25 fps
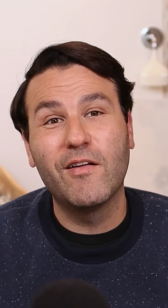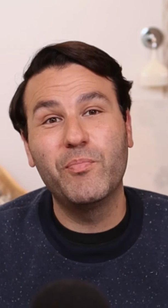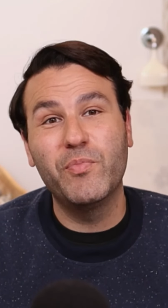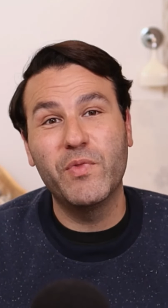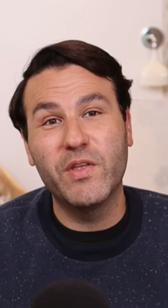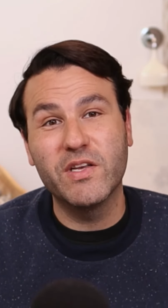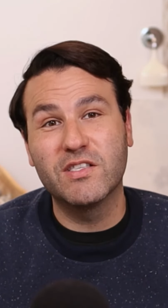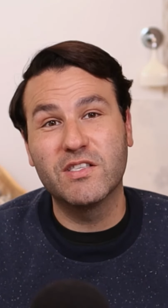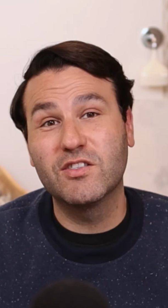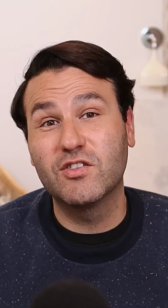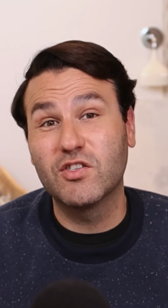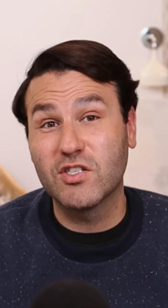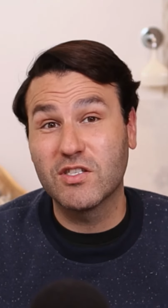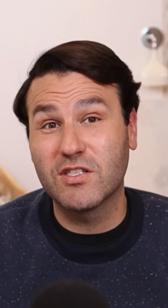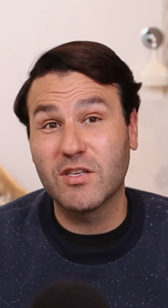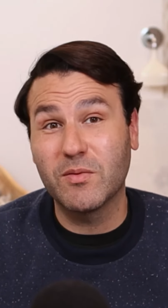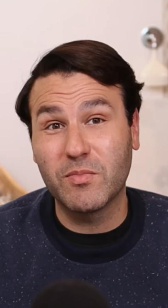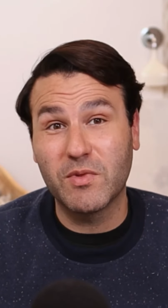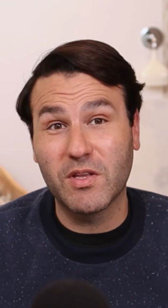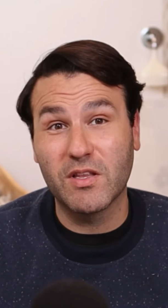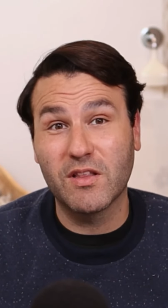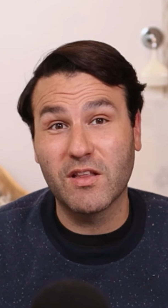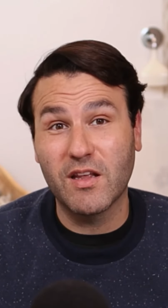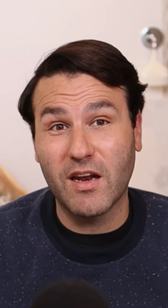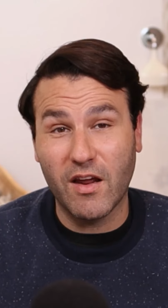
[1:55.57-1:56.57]
This is just
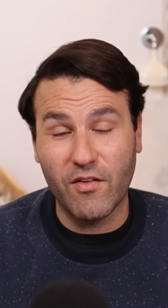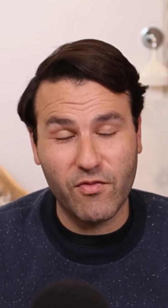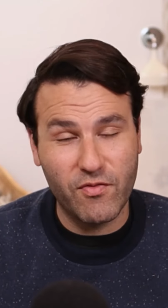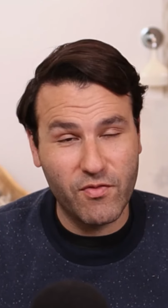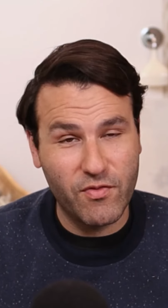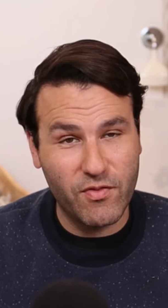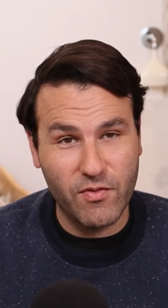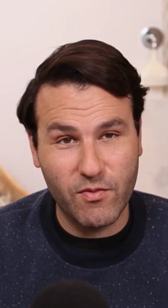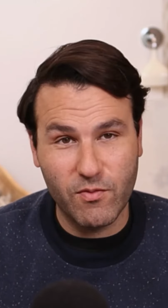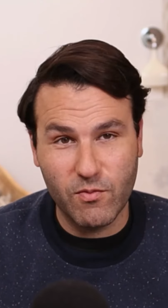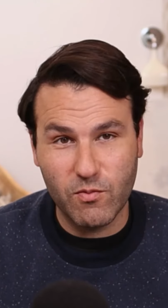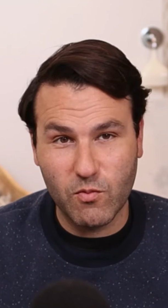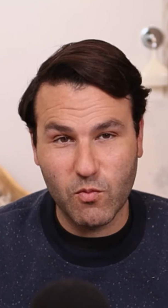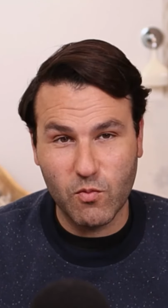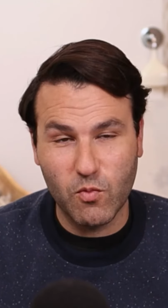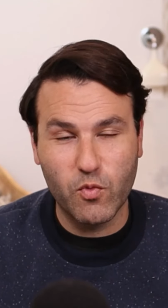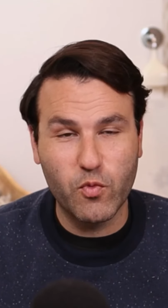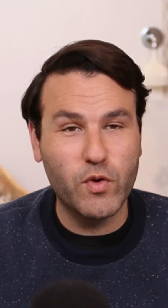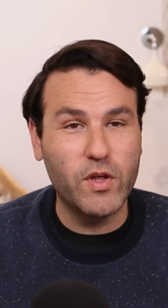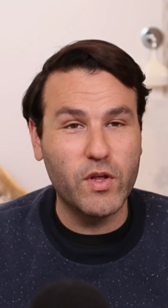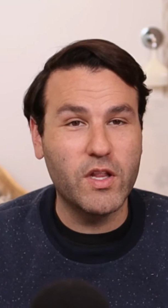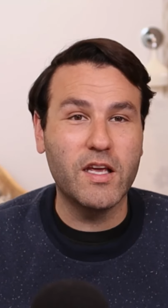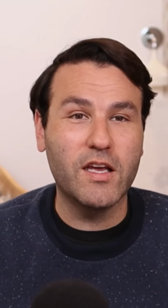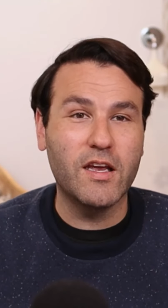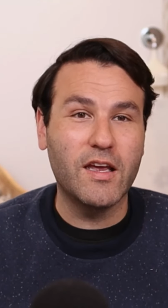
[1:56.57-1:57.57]
something that I've
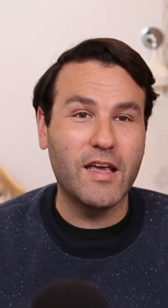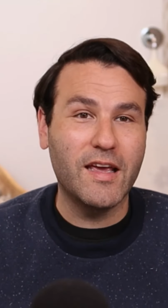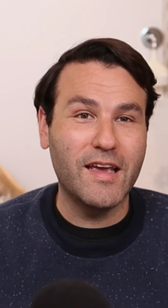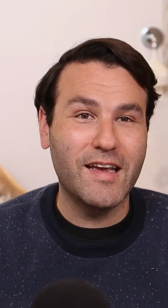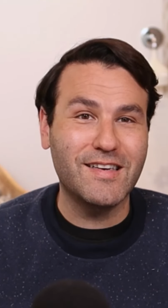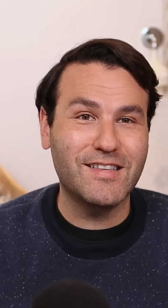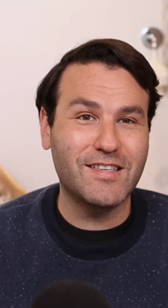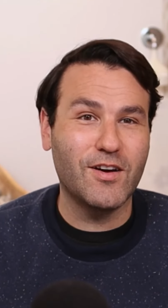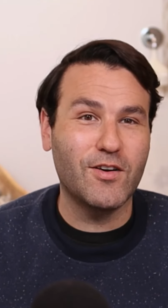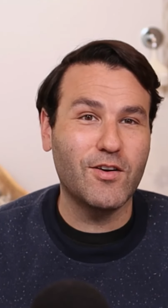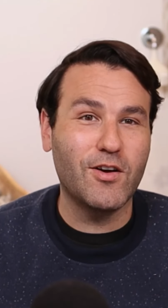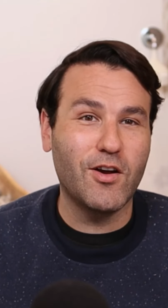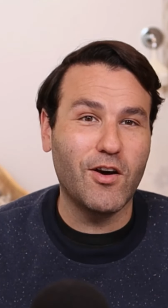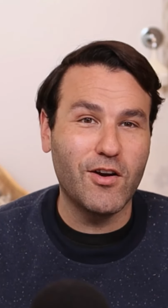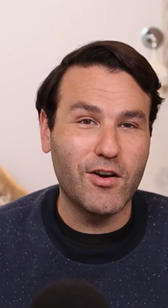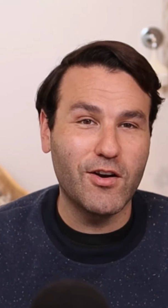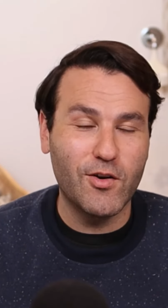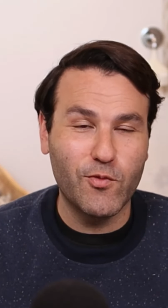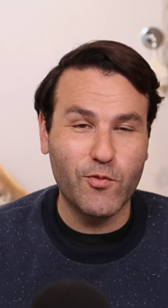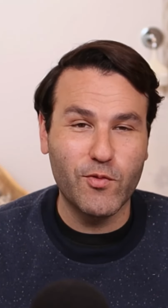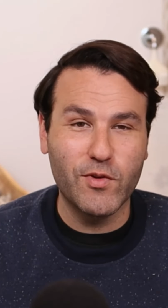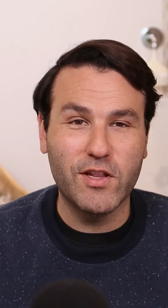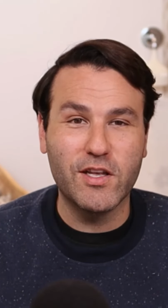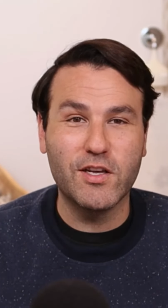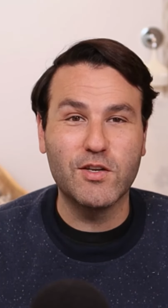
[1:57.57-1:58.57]
really geeked out on
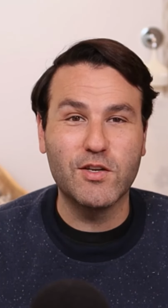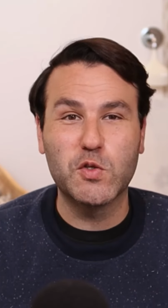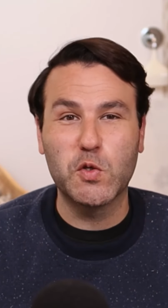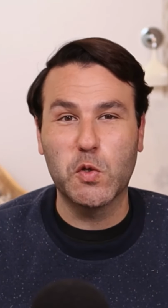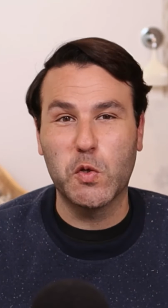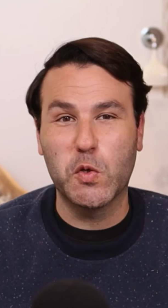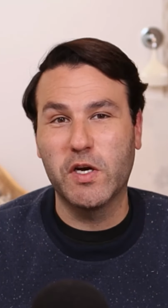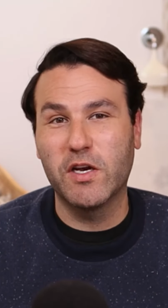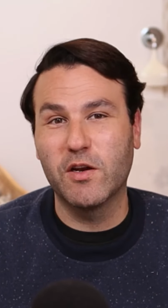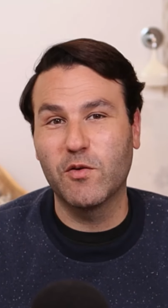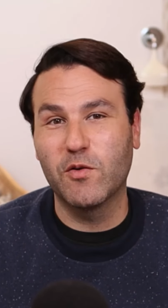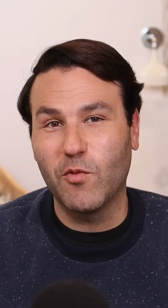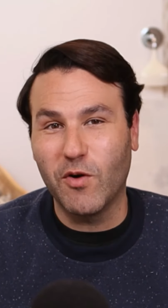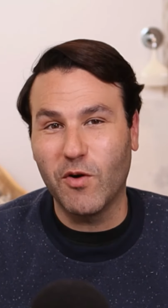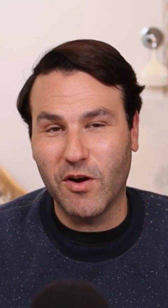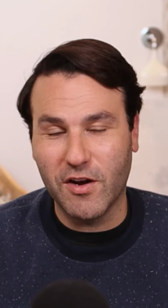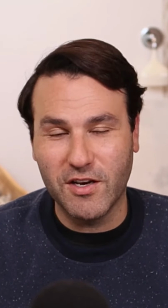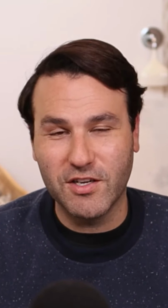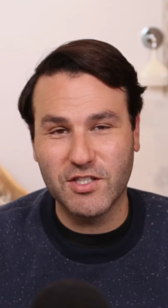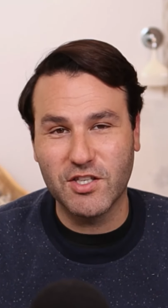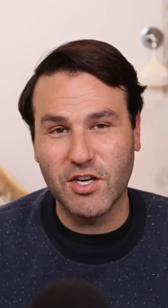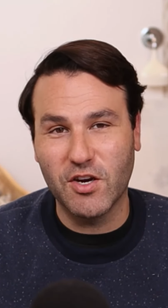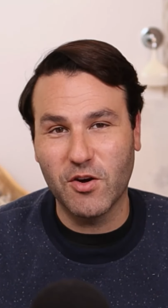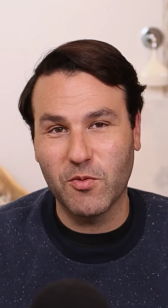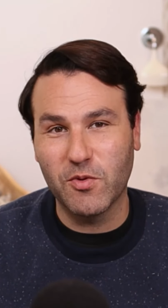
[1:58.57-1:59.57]
and really enjoyed, and
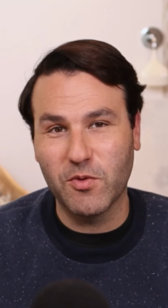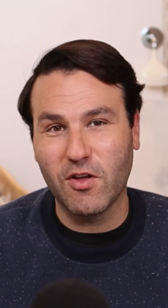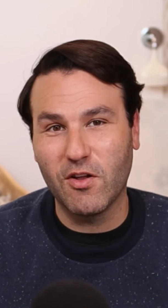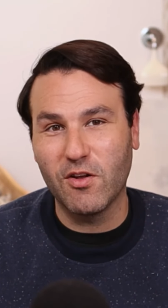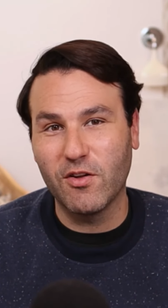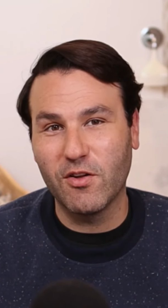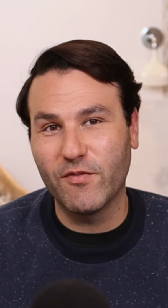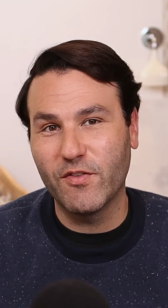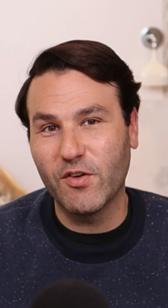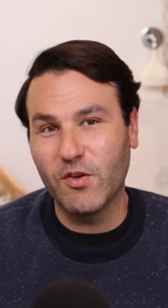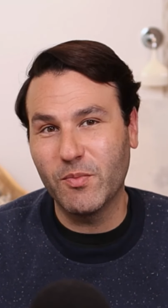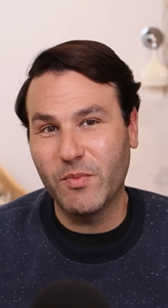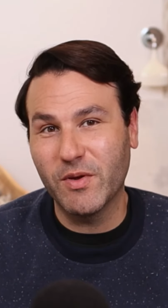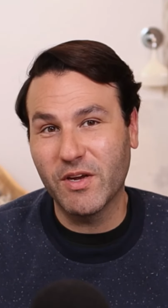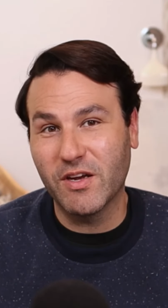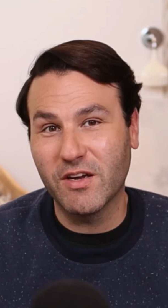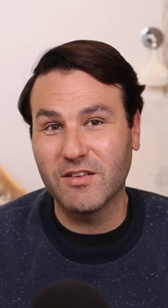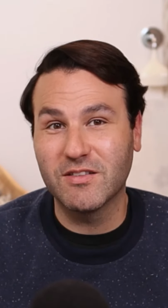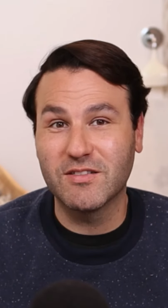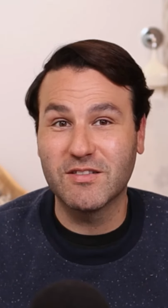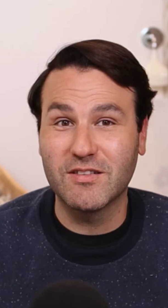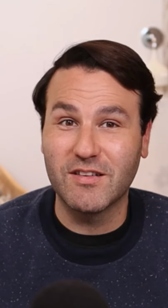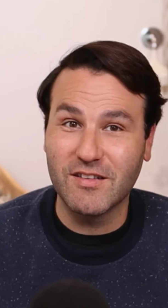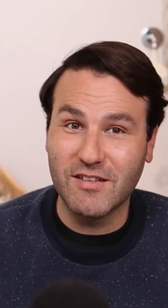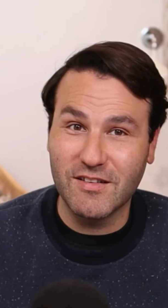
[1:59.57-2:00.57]
wanted to share with all of you
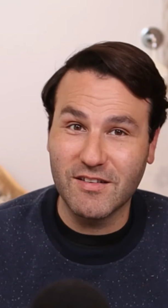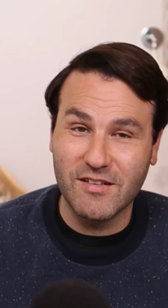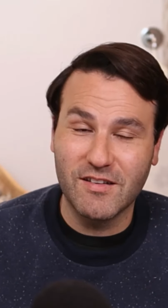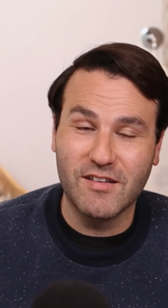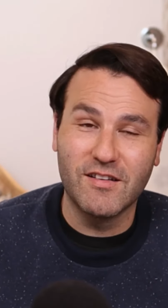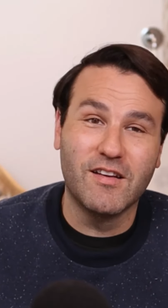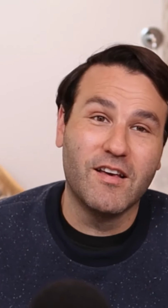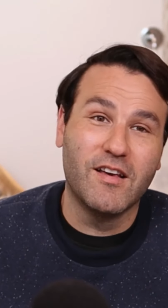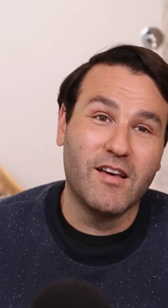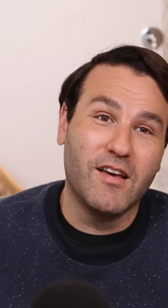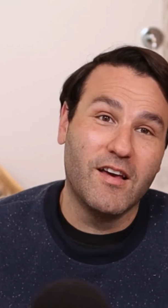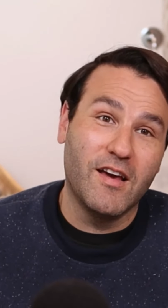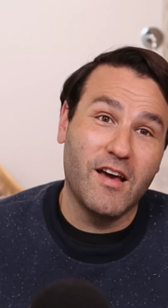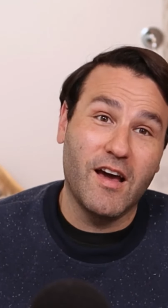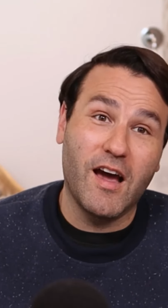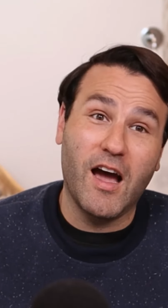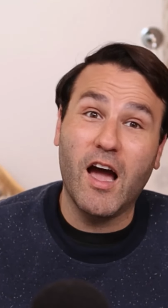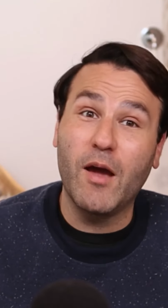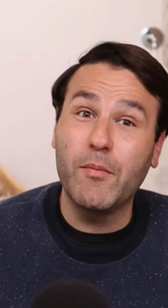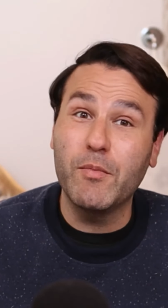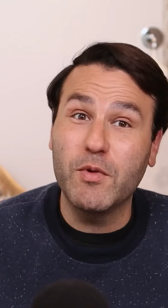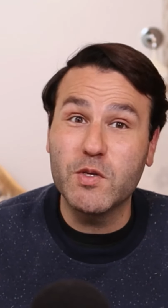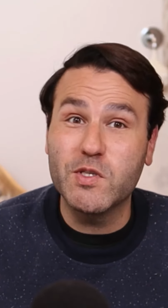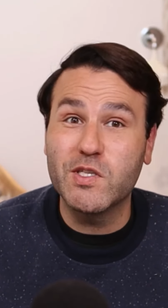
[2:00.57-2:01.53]
because I'm